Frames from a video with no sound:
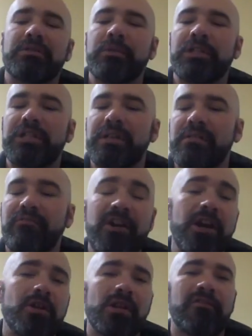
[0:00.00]
which is
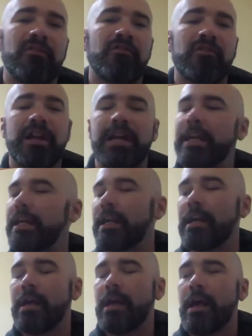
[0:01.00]
very useful for getting
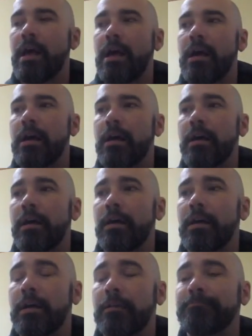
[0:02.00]

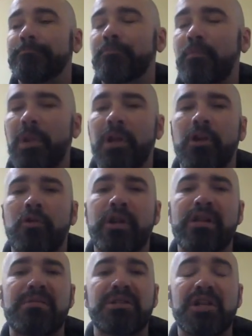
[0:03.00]
uh,
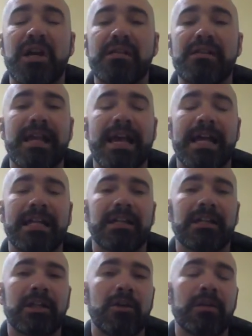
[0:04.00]
crisp shots at
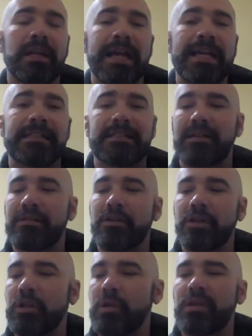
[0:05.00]
low light, because you
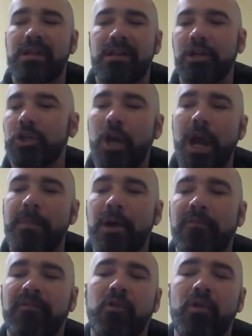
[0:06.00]
can use this on a
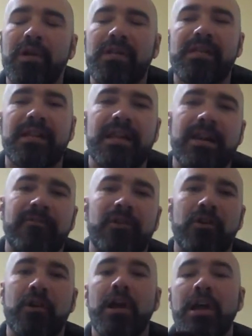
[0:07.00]
tripod, of course. And then if
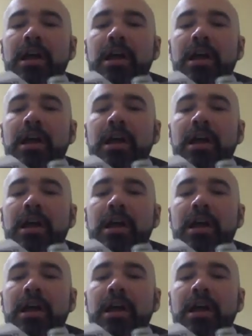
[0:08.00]
you're